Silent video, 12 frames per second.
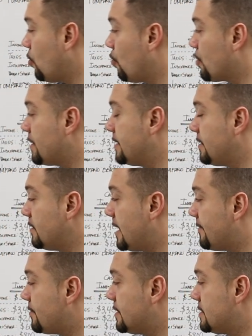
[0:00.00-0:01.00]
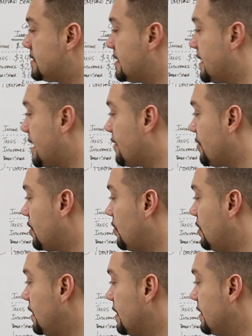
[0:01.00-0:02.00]
or in a leverage
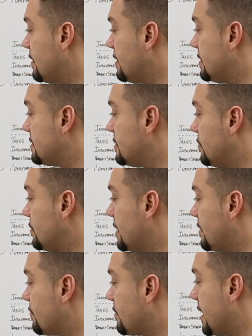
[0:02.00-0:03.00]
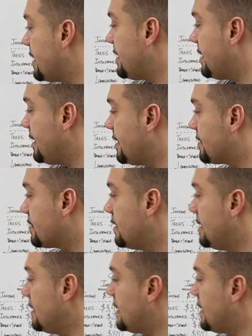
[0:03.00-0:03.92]
scenario, this unit right here,